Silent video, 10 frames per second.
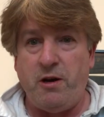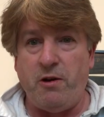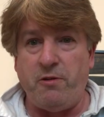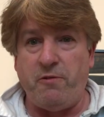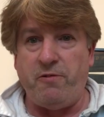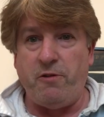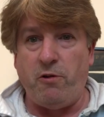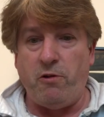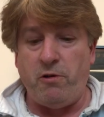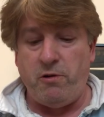on the
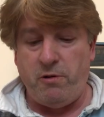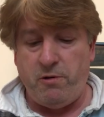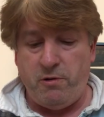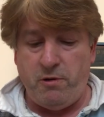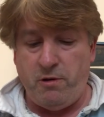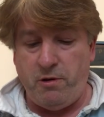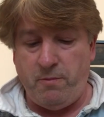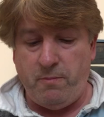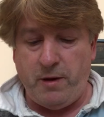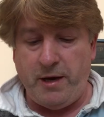floor,
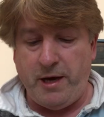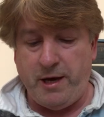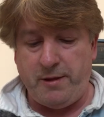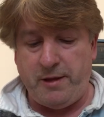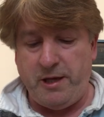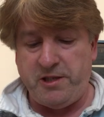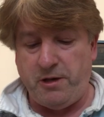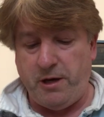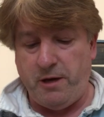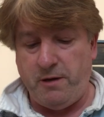and it had this
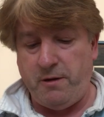on it.